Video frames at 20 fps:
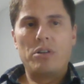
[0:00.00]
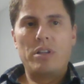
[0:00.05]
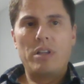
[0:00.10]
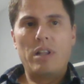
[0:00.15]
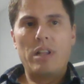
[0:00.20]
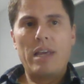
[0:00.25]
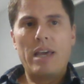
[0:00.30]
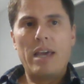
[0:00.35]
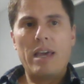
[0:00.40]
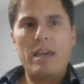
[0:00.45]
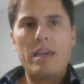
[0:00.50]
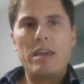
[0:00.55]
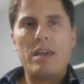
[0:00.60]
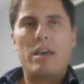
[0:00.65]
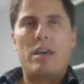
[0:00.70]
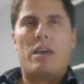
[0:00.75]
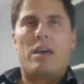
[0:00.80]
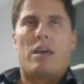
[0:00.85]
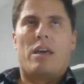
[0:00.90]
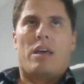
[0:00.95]

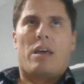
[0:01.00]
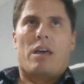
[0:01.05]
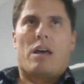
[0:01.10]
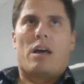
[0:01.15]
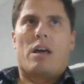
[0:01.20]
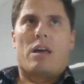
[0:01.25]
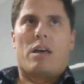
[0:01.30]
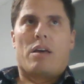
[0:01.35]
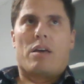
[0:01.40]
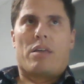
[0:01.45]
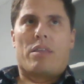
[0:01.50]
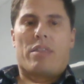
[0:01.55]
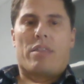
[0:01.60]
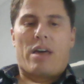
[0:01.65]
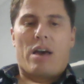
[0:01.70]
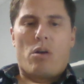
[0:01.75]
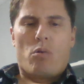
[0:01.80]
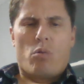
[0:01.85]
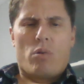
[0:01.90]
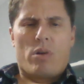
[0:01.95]
delay.
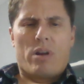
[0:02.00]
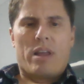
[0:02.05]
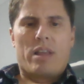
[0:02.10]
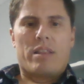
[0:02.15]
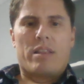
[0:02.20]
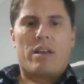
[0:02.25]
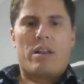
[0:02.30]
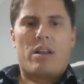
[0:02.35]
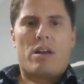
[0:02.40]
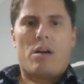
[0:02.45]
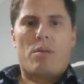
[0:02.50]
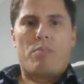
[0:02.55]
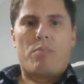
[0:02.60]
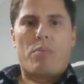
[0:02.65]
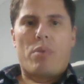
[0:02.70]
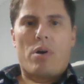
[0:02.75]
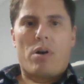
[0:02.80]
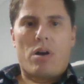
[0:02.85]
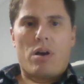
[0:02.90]
That one ended up